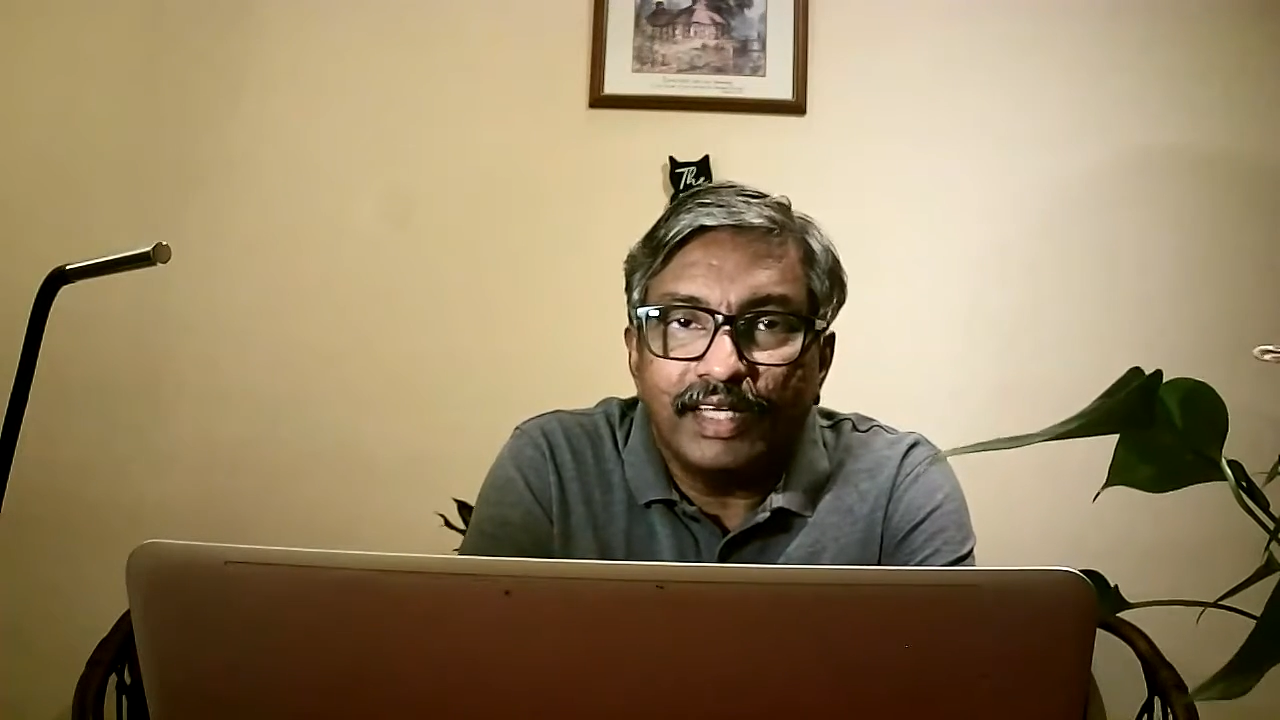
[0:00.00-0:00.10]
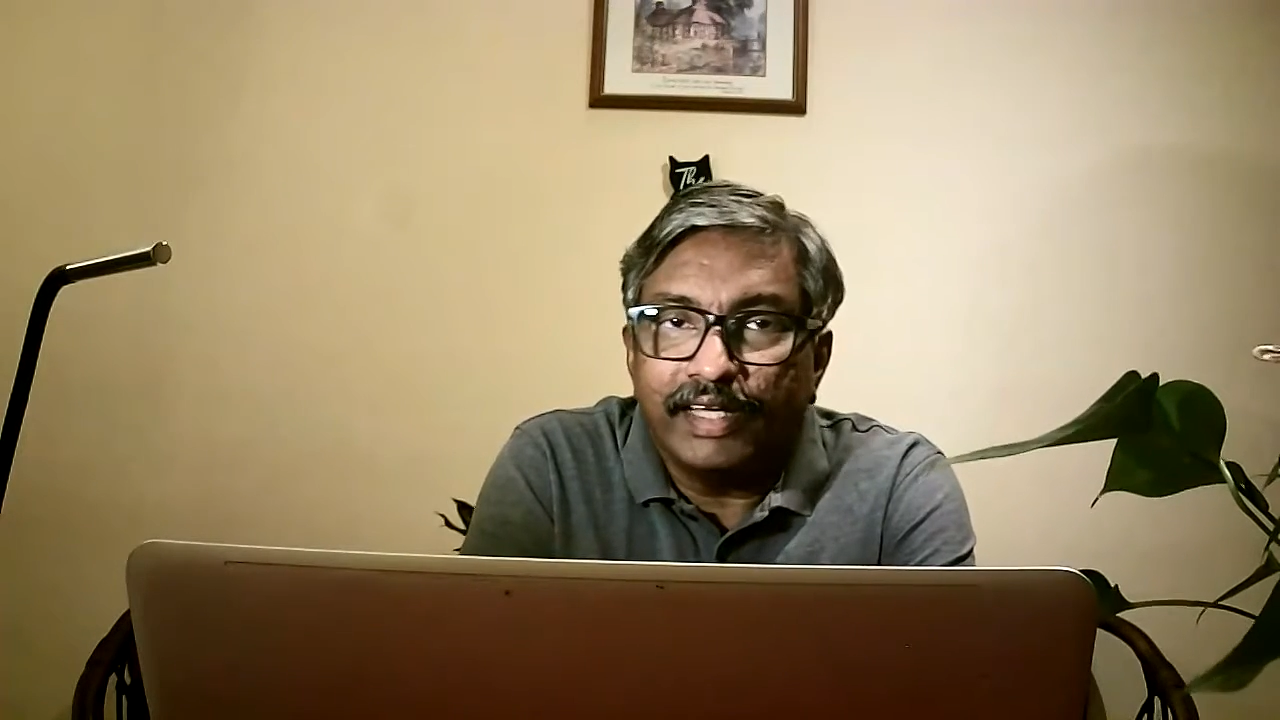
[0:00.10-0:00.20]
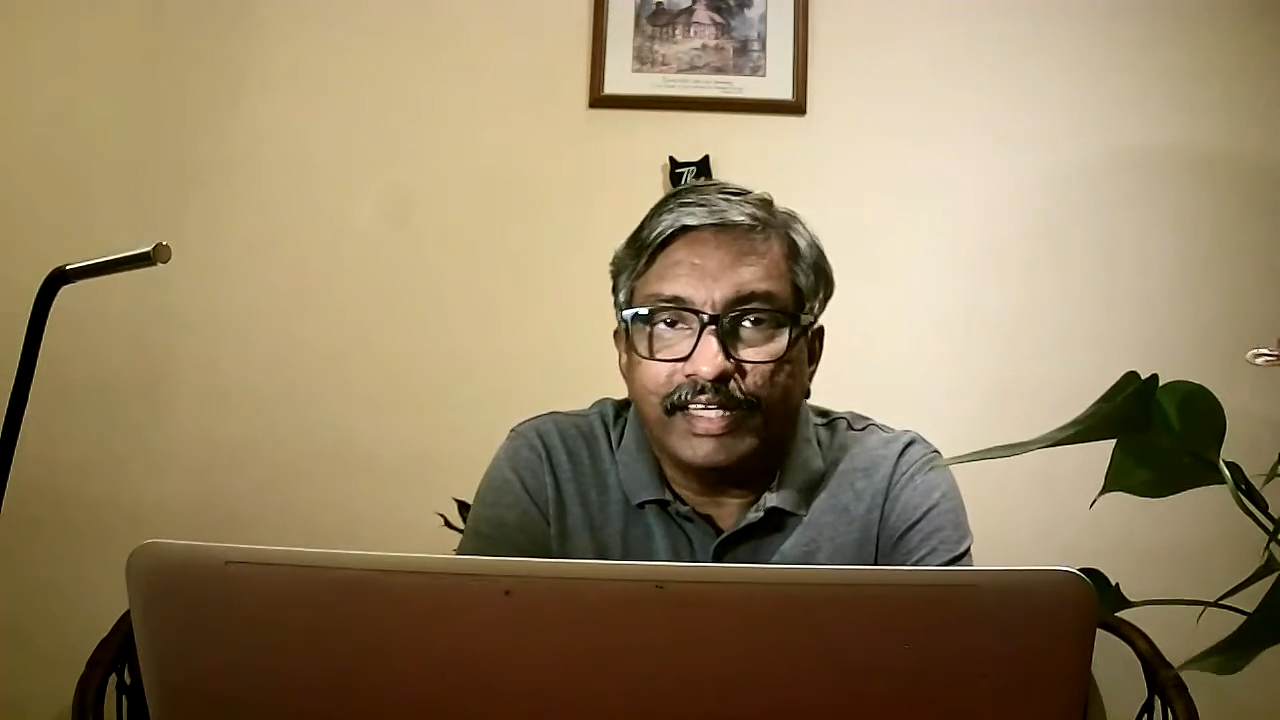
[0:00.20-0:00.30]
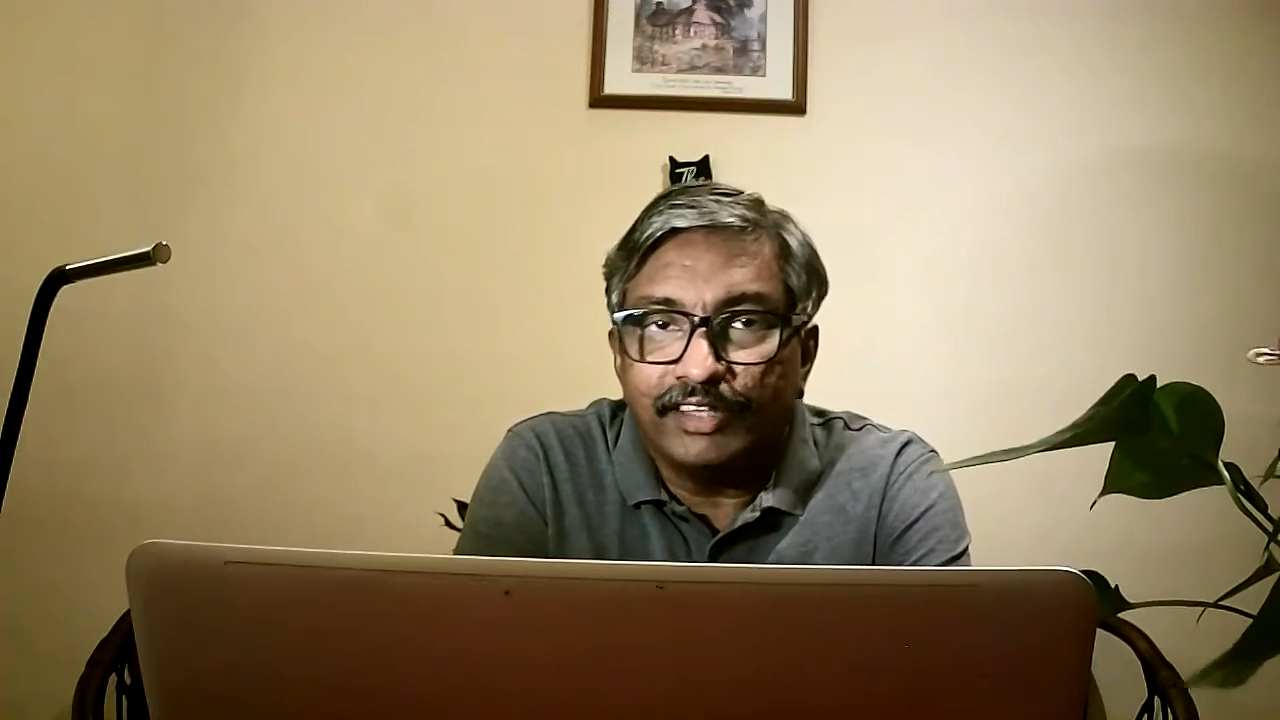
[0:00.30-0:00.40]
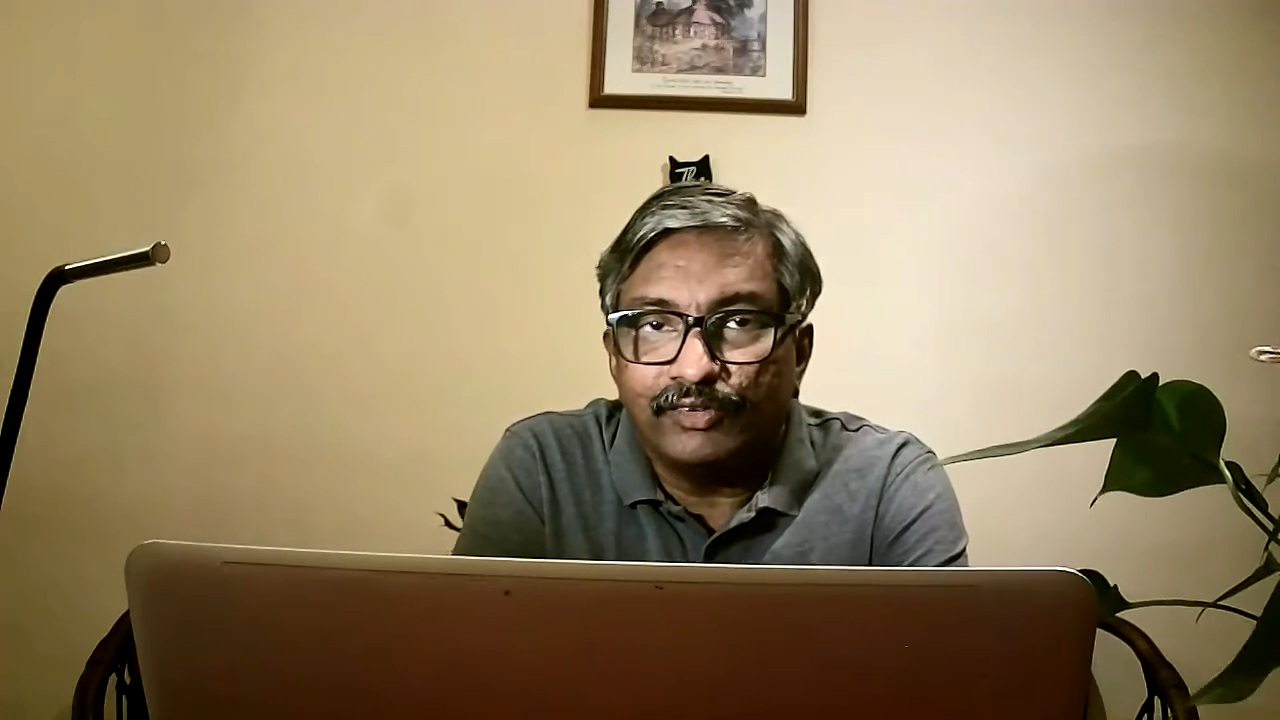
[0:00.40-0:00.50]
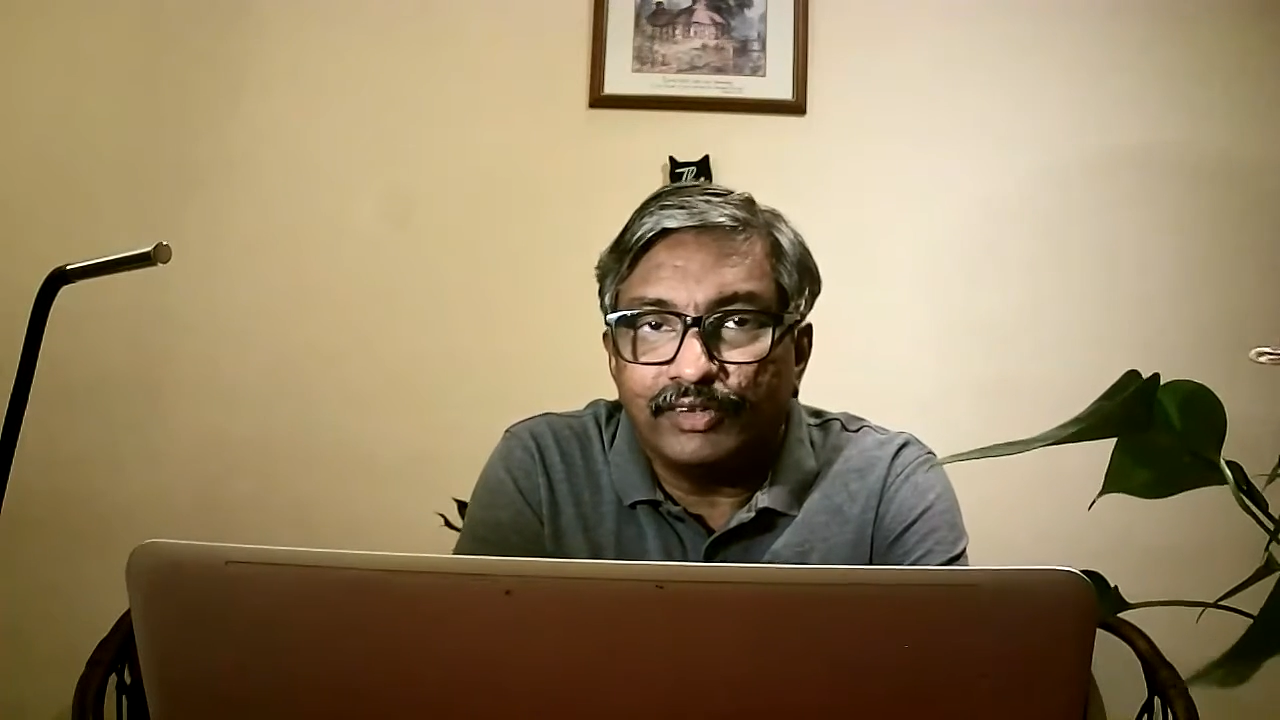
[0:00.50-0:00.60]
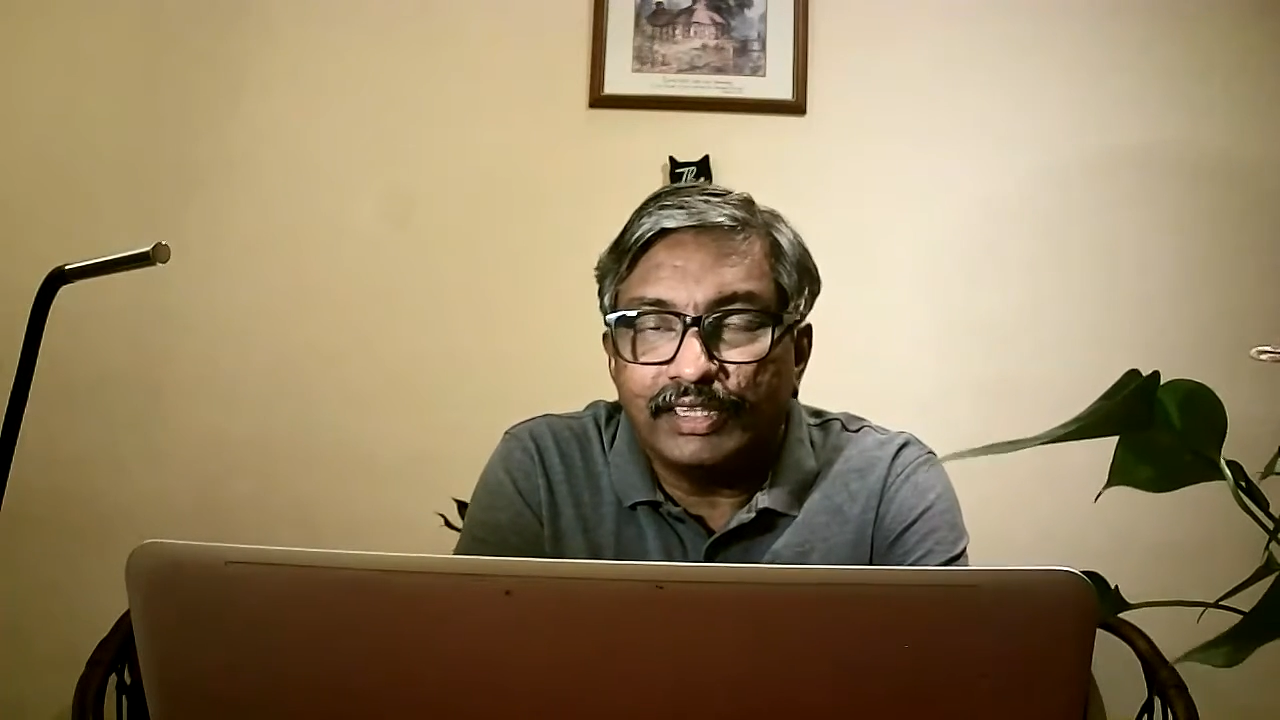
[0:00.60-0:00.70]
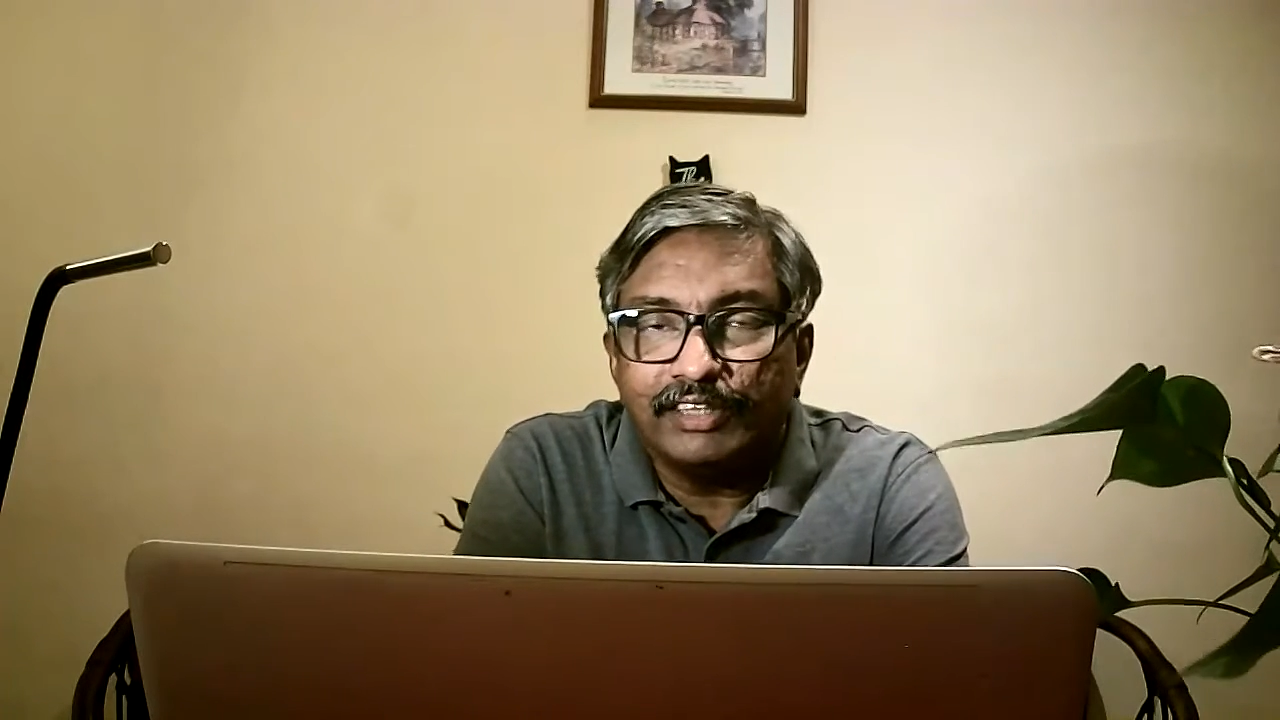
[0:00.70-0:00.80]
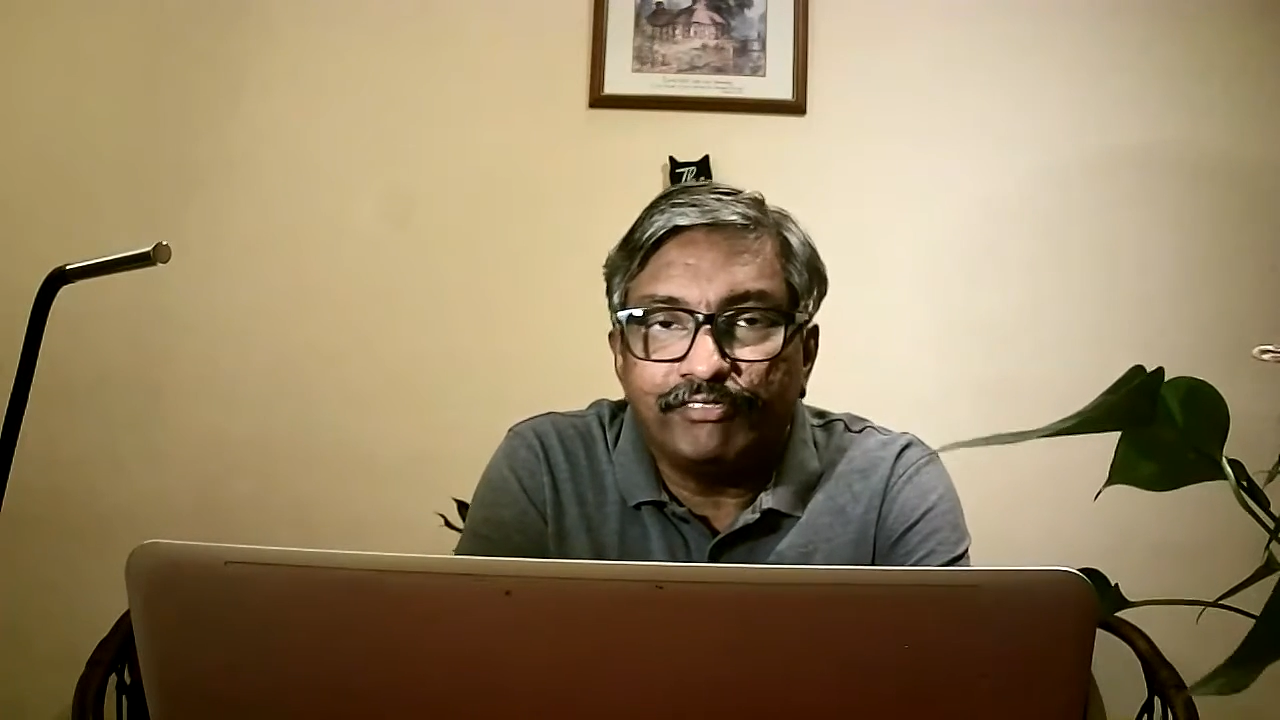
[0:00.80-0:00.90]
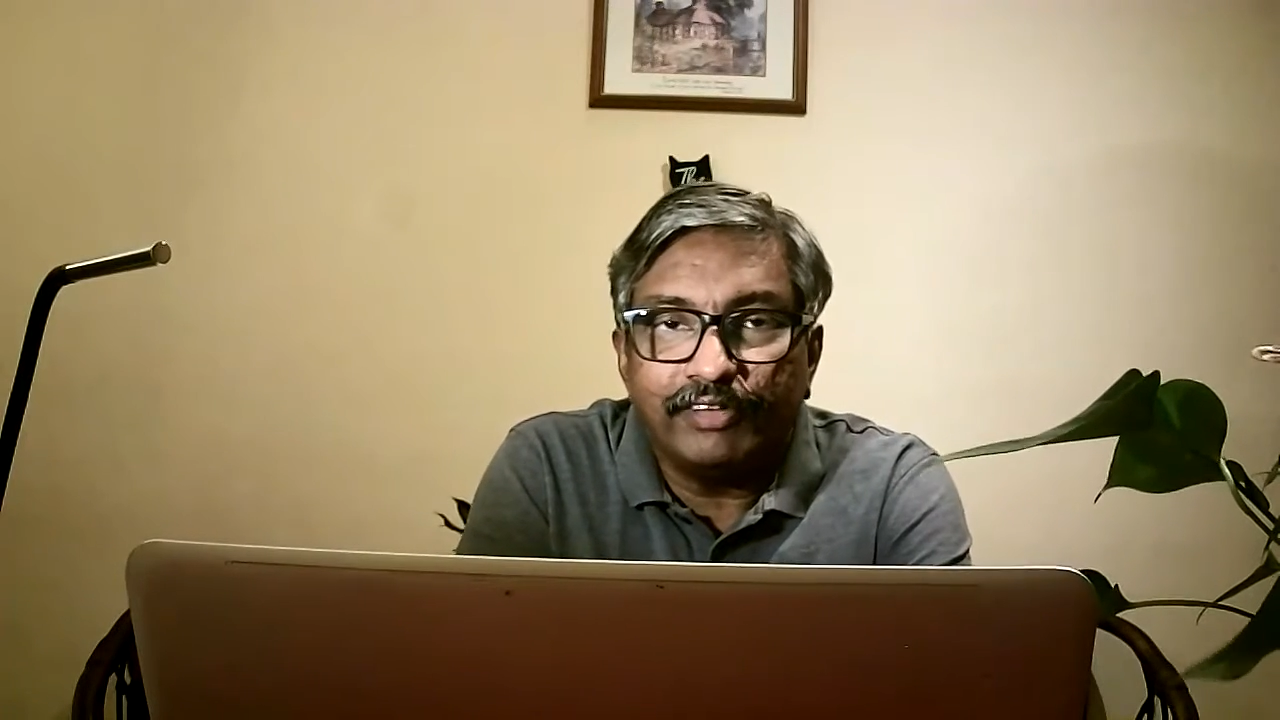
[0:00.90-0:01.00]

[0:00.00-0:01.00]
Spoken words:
I had already